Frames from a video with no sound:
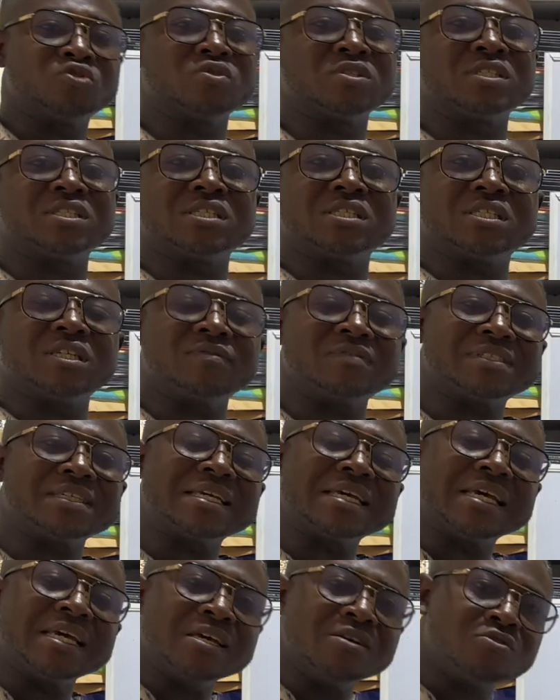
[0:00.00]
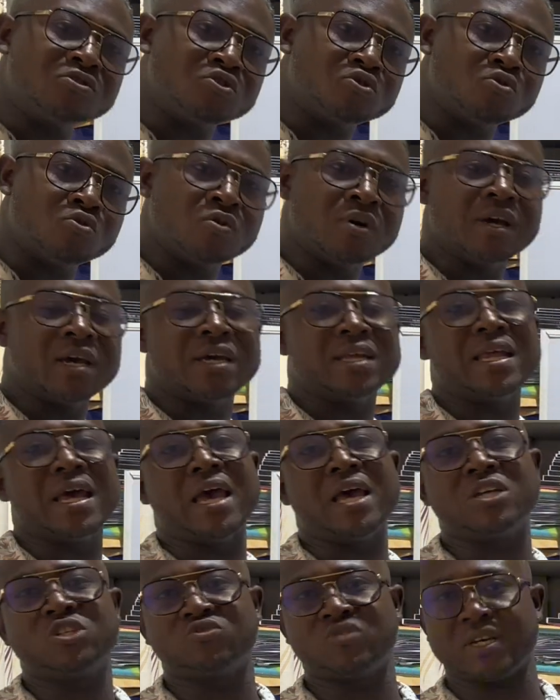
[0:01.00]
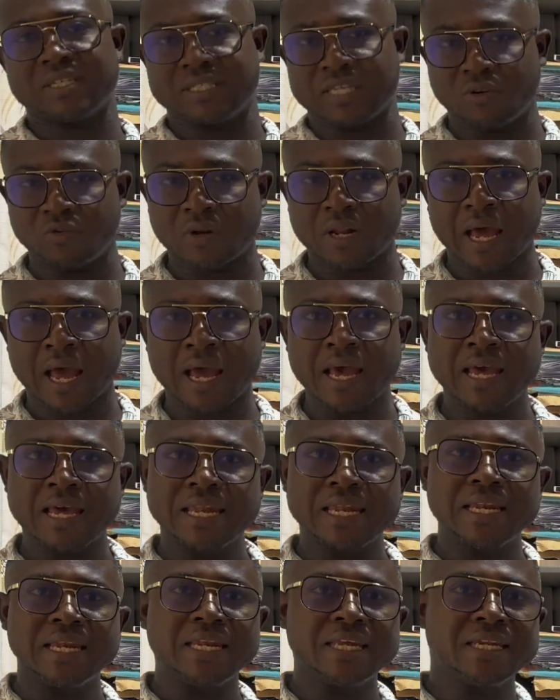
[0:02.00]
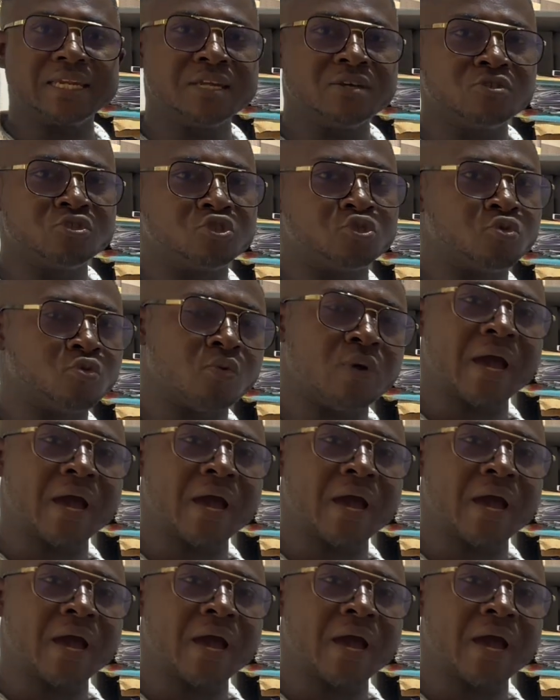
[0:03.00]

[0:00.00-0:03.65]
shift into the extracellular, leading to